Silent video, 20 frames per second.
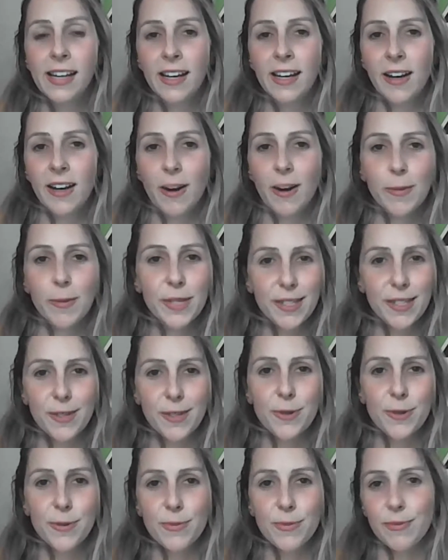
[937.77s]
I'm
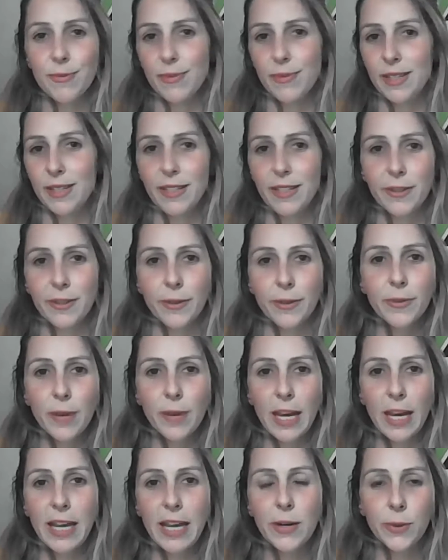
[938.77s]
still, you know,
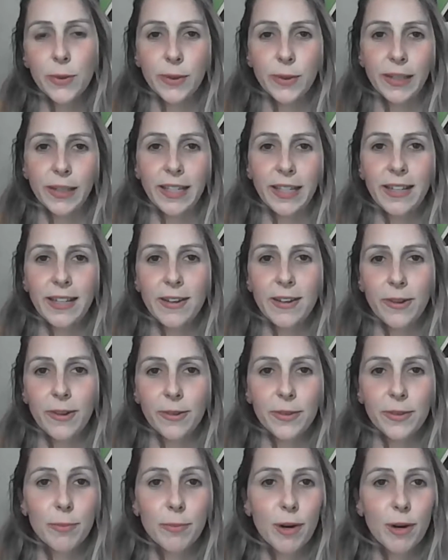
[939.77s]
equally
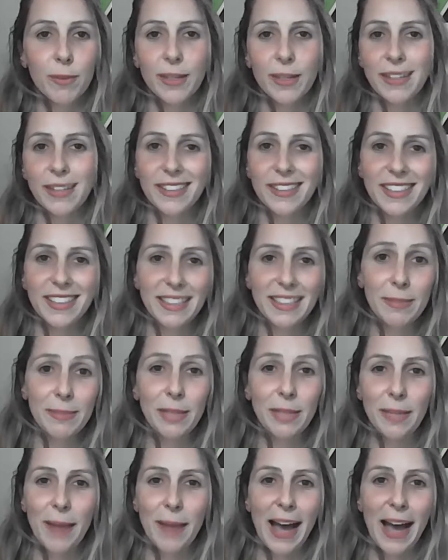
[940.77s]
on probably
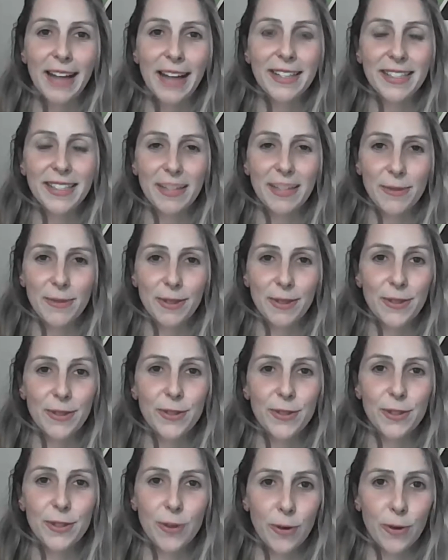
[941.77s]
similar pay to someone
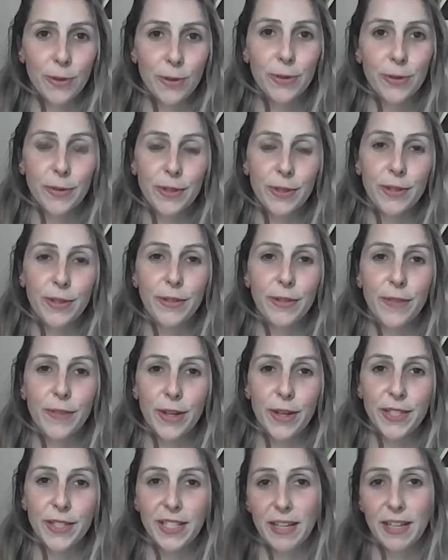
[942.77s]
who's gone through a
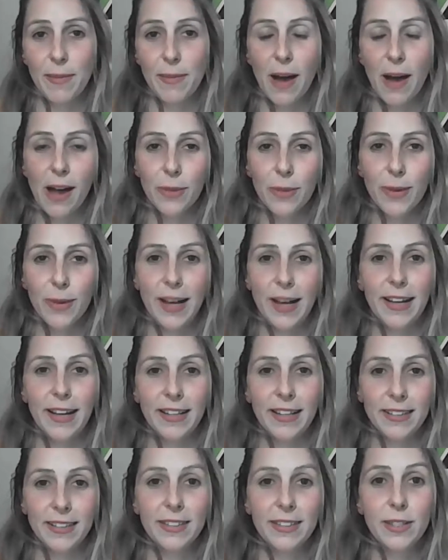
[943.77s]
university pathway
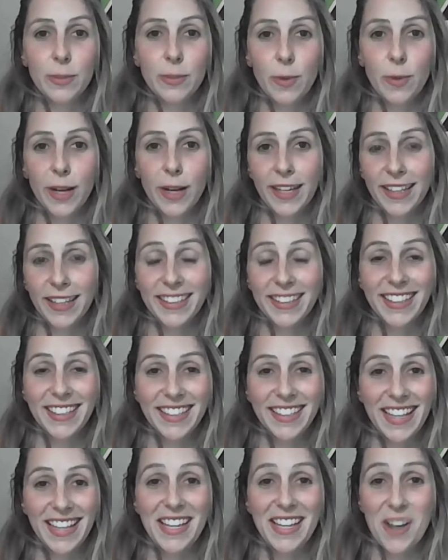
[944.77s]
and is working as
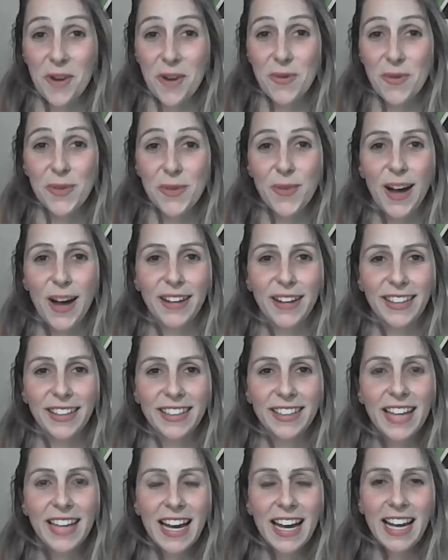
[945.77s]
a CEO as well.
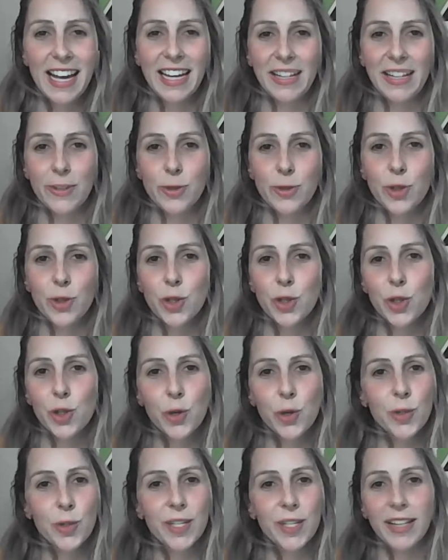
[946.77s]
And, you know, just
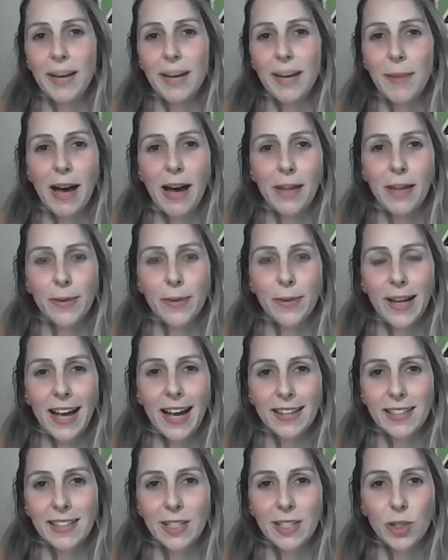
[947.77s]
choosing that pathway
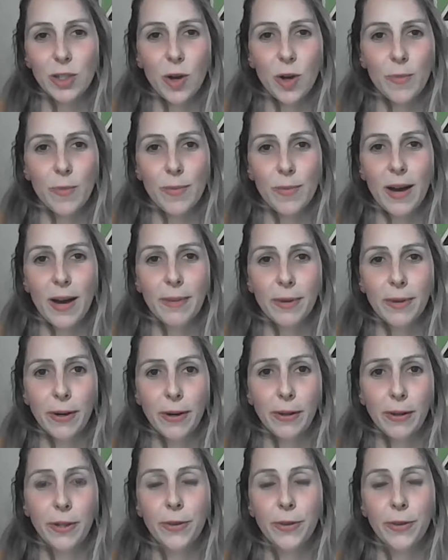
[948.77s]
hasn't stopped my
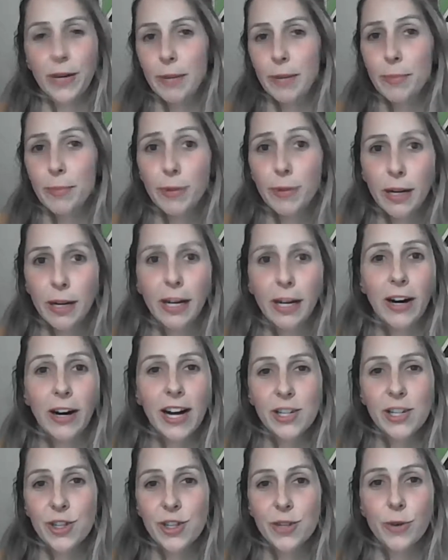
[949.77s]
career
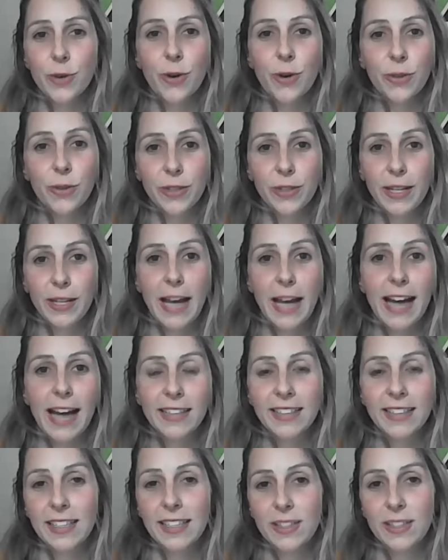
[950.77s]
progression or the
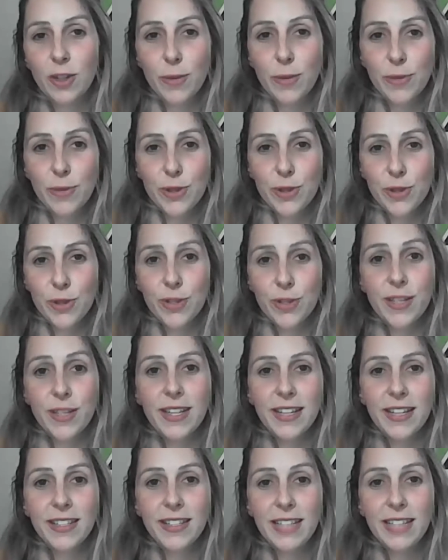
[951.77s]
access to
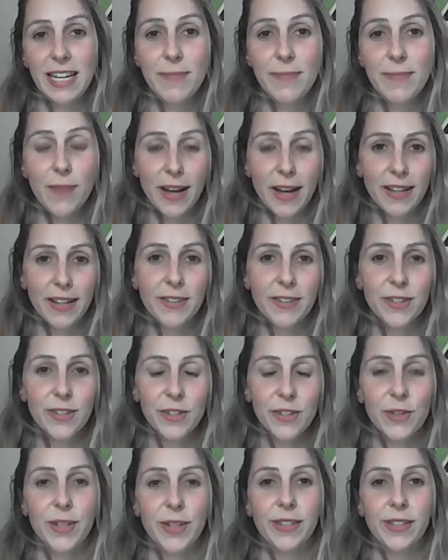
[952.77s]
opportunities in my
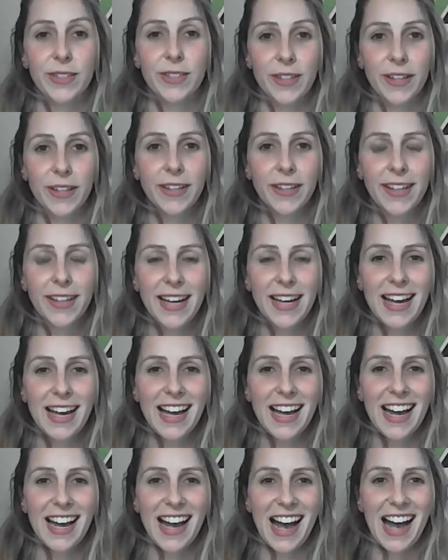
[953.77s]
industry. So
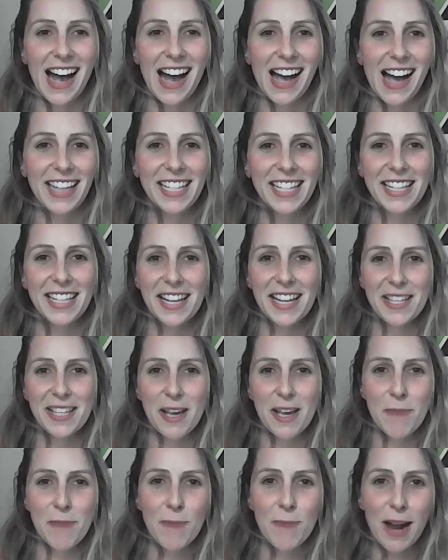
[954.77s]
I guess that's
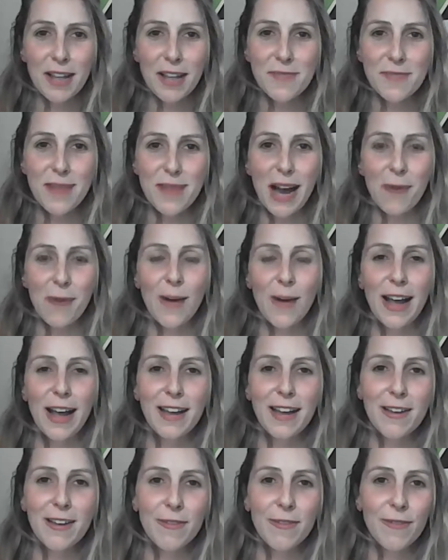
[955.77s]
a roundabout
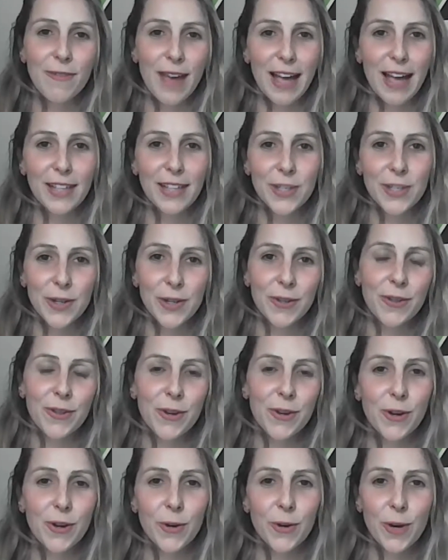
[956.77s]
way of answering
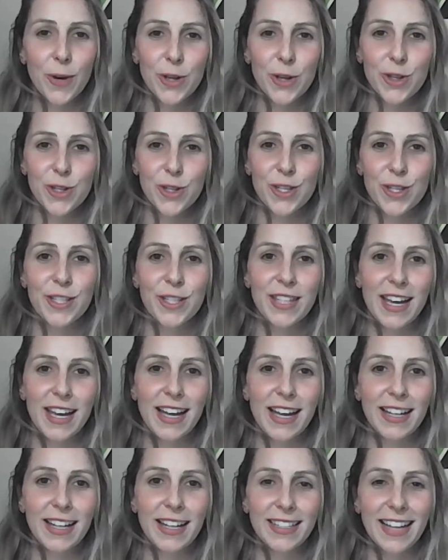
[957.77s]
your question
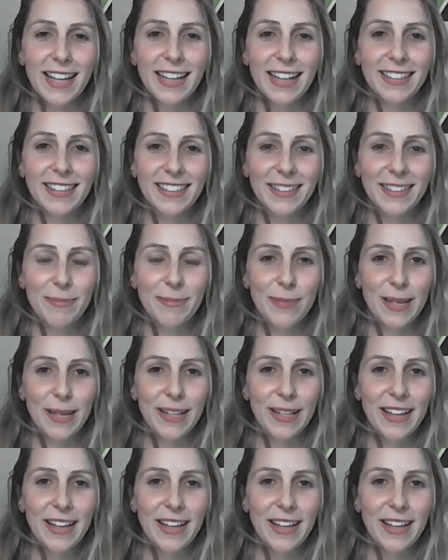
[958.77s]
there, Saxon. But